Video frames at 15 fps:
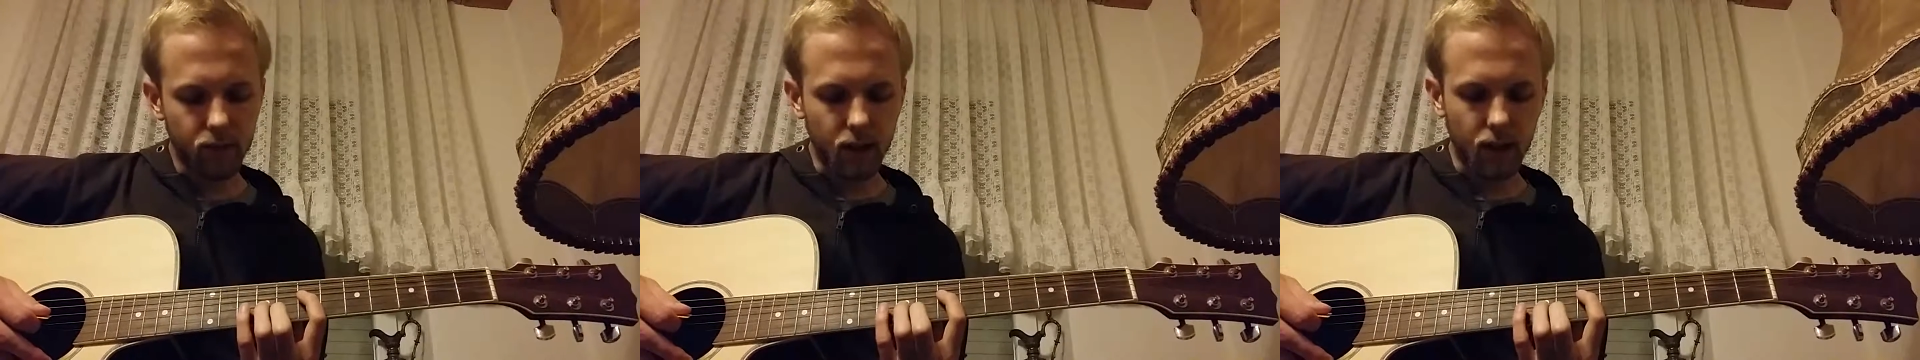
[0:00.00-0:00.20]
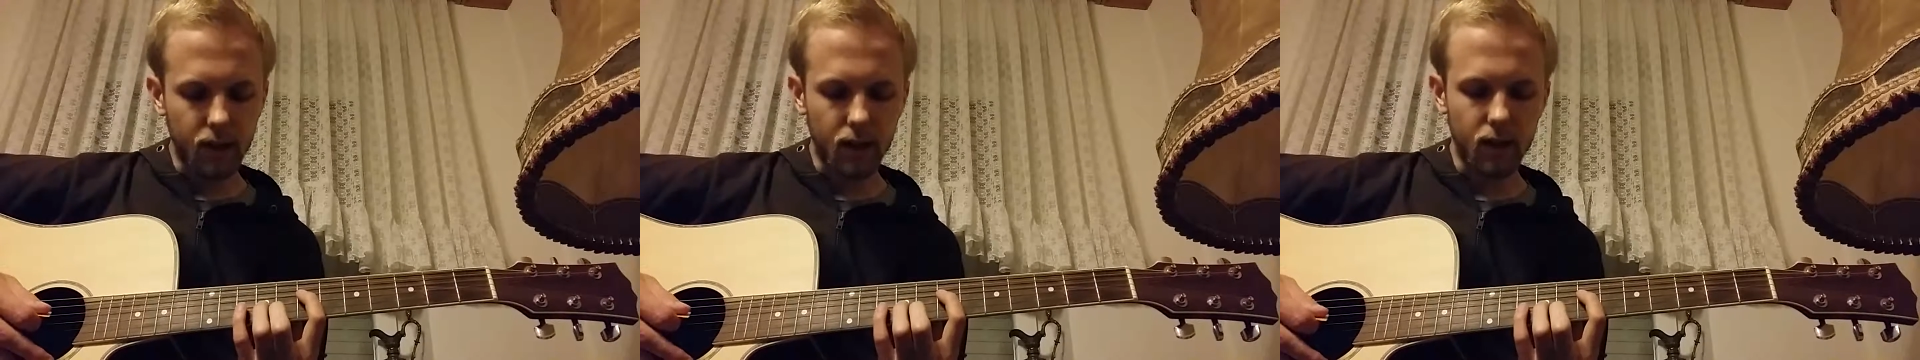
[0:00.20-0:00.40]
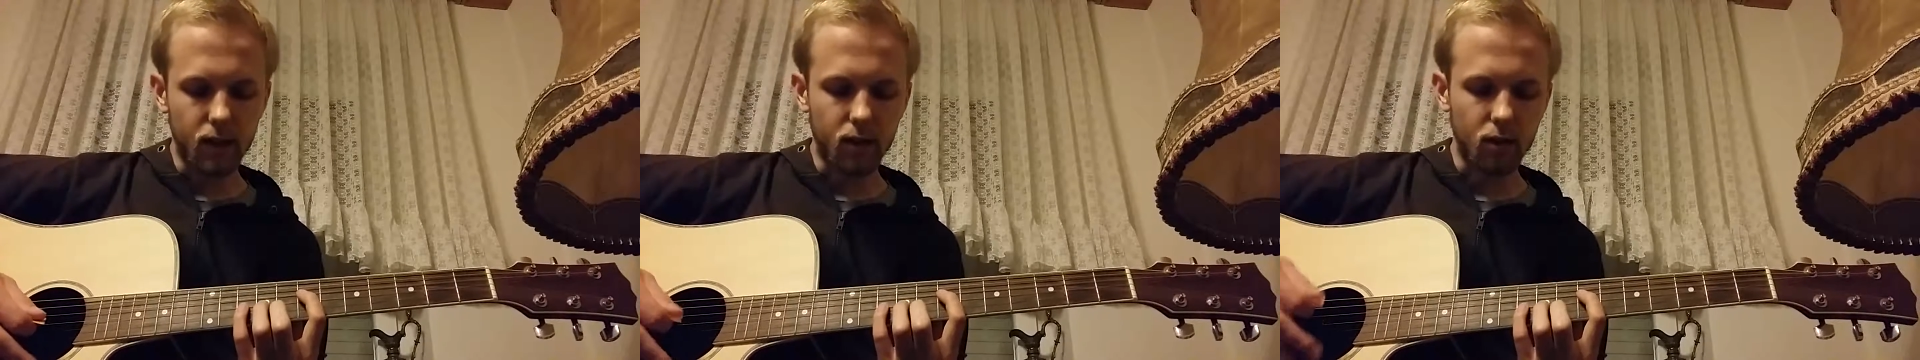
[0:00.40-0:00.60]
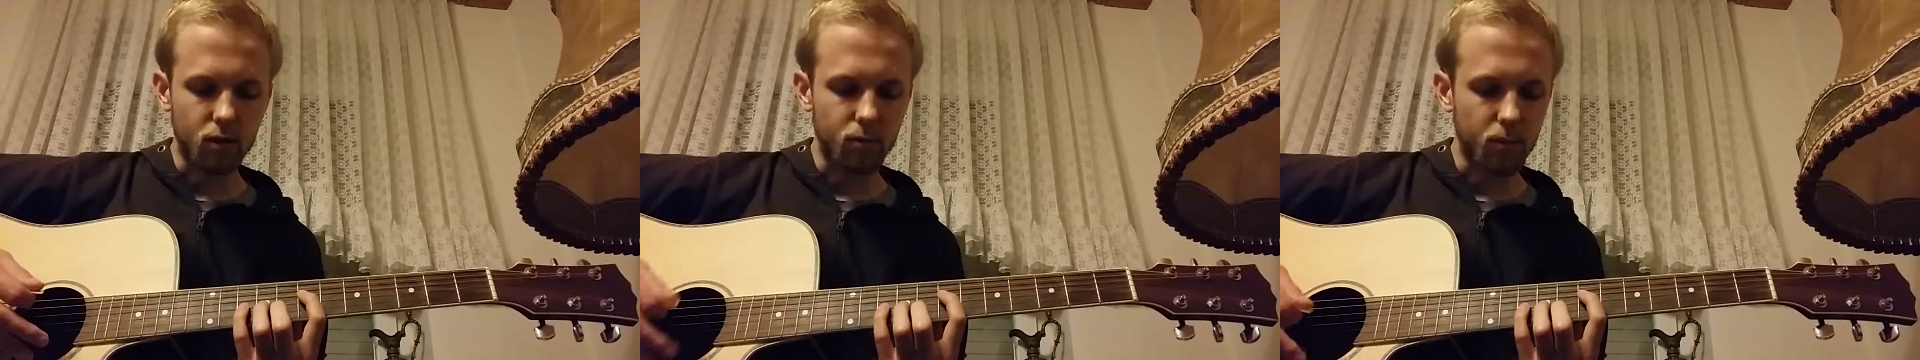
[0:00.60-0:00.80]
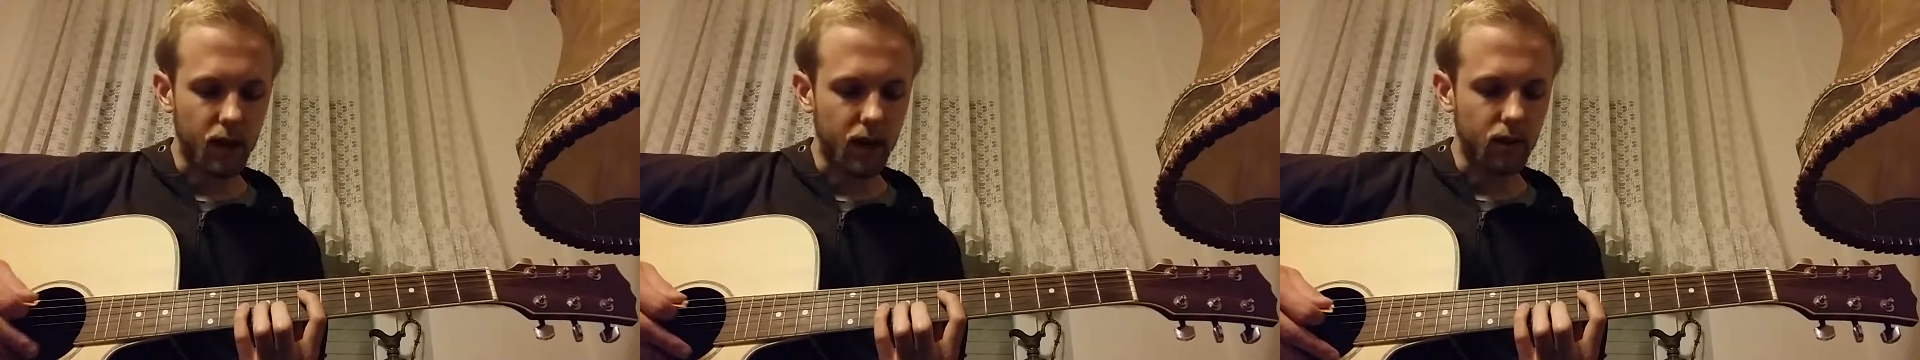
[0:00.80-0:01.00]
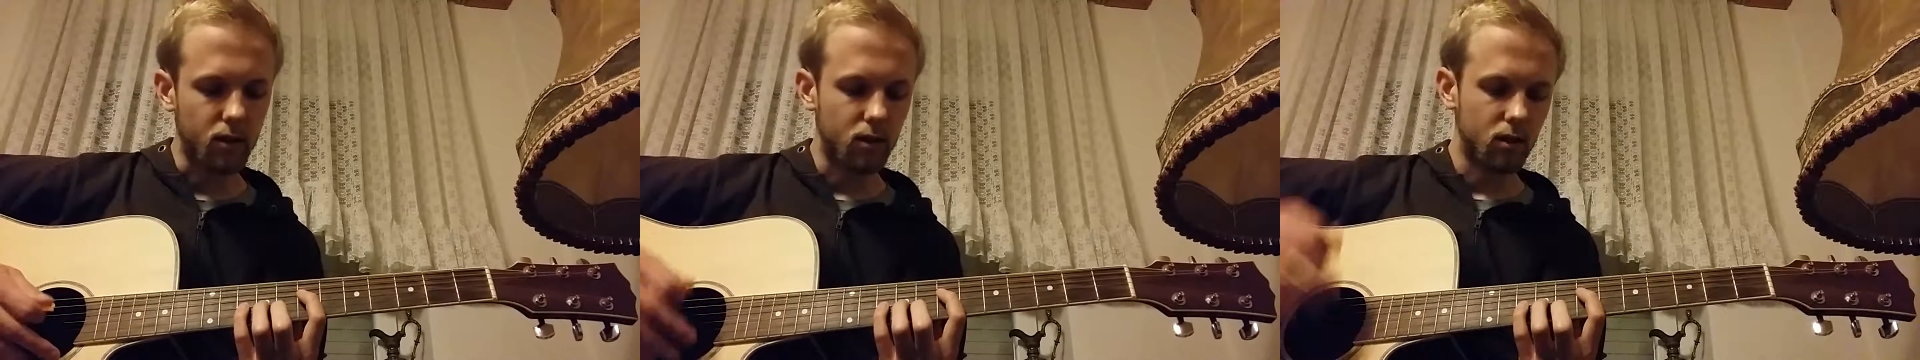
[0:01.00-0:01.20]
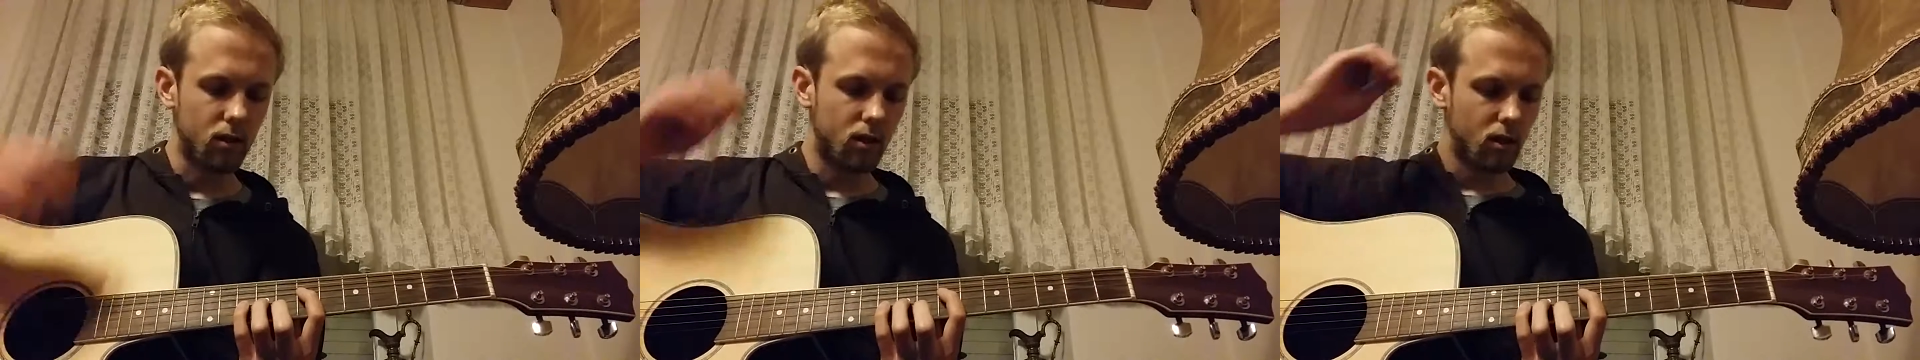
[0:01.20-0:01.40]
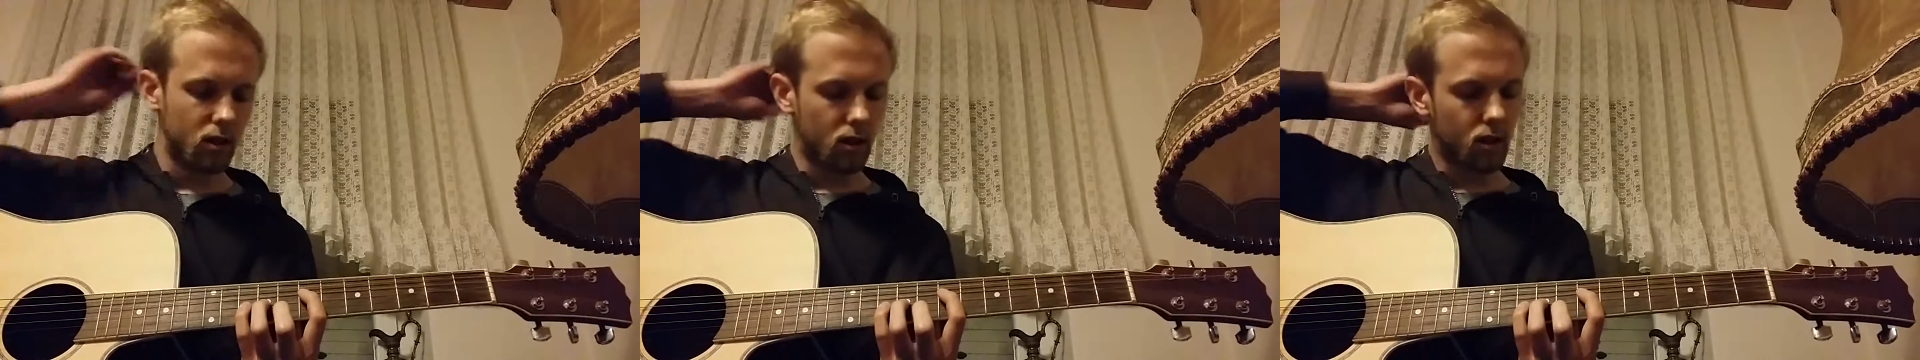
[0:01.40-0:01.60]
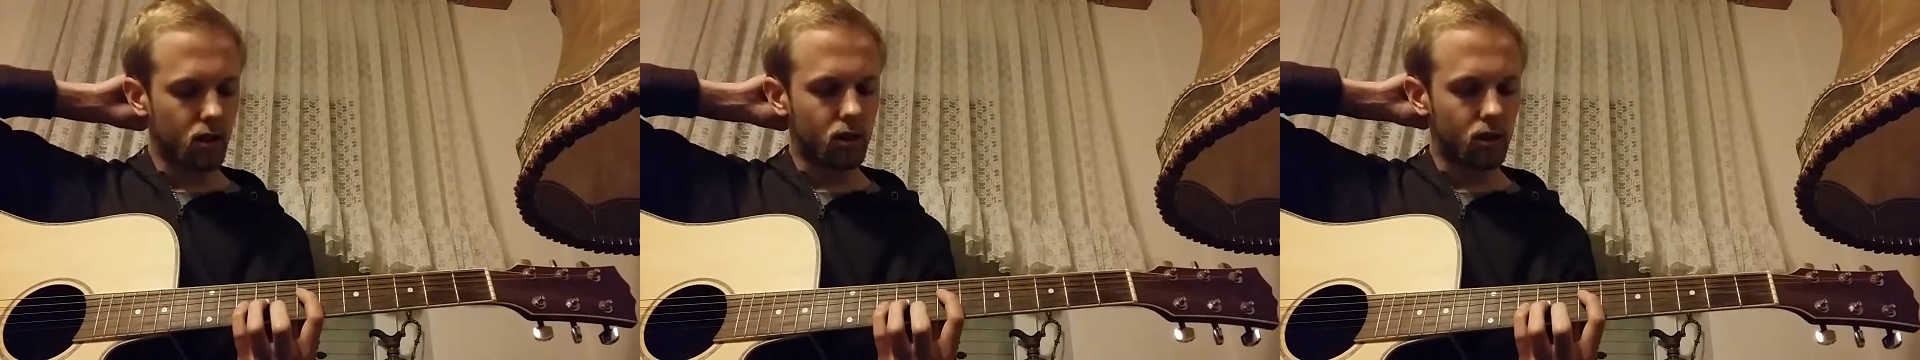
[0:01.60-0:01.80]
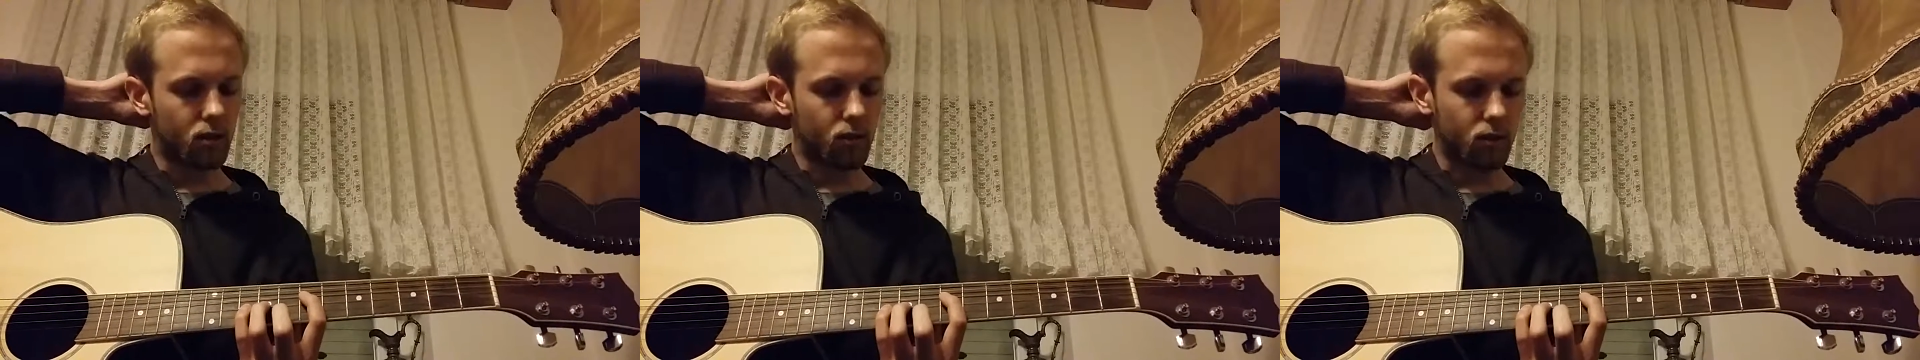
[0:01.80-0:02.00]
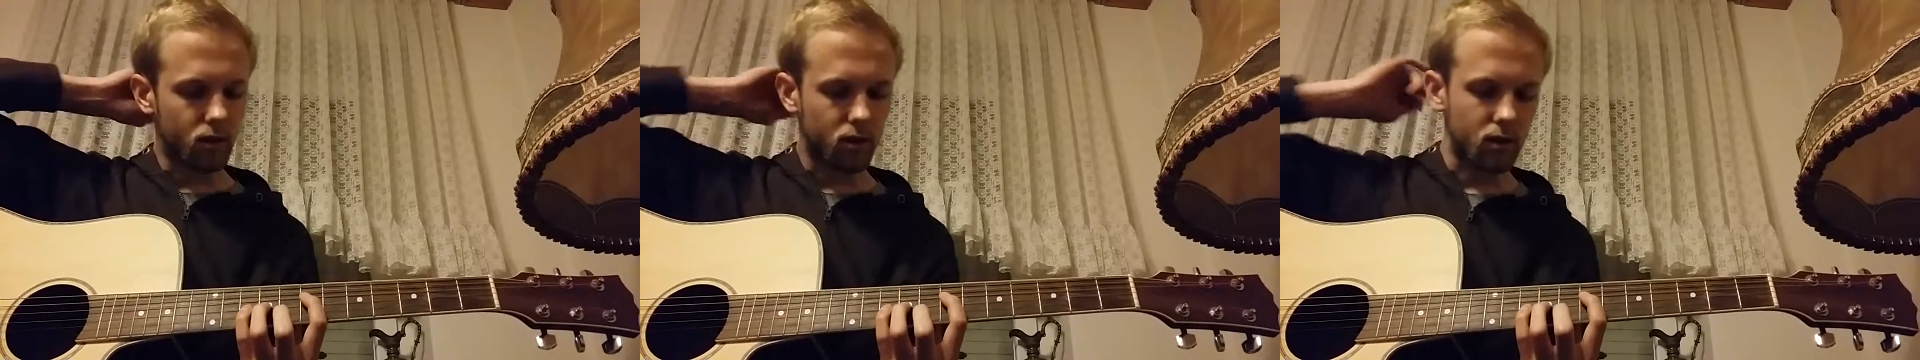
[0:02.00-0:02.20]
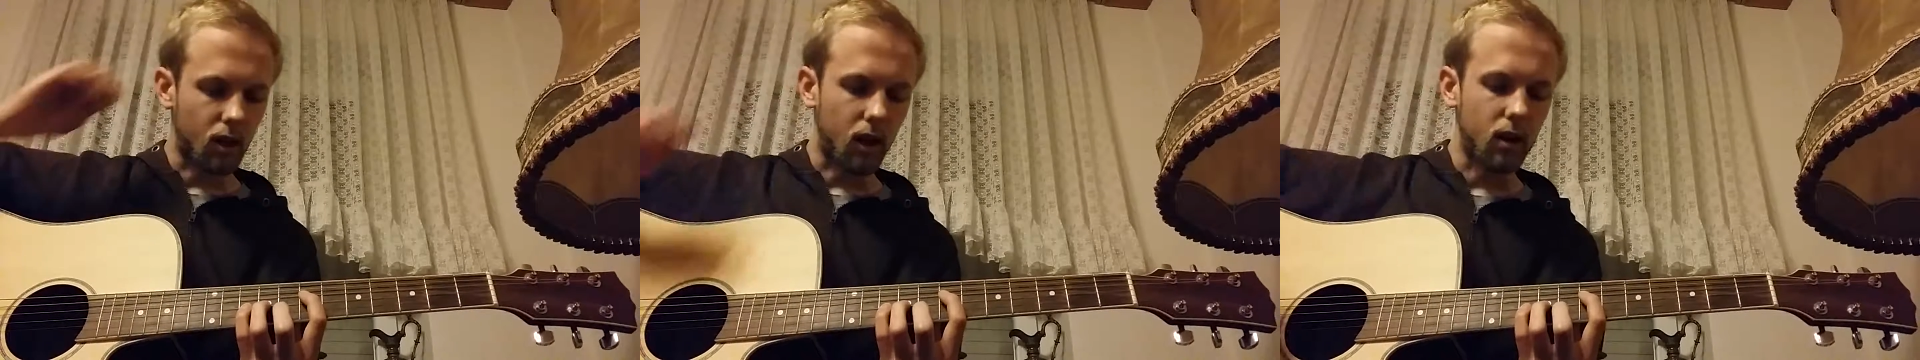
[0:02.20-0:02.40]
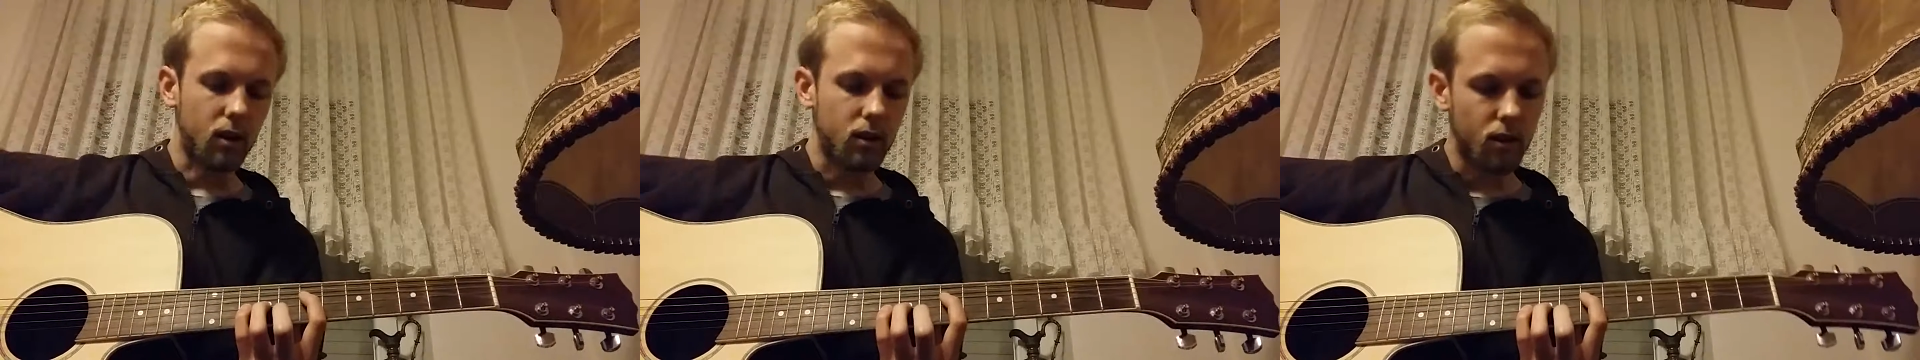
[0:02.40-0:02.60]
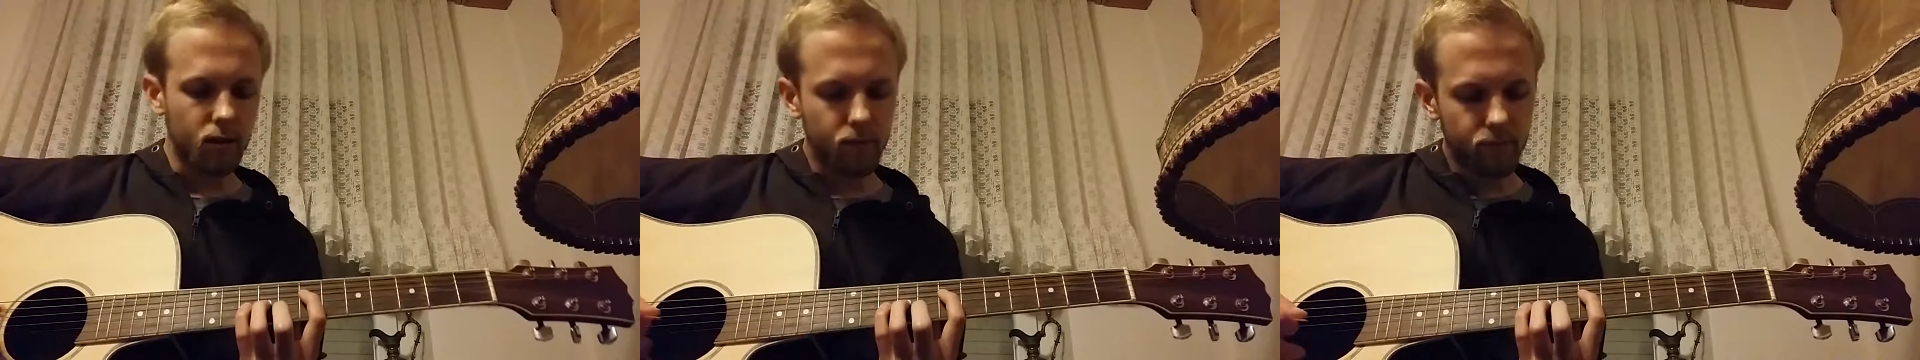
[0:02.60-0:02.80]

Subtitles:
and then he goes back to the start.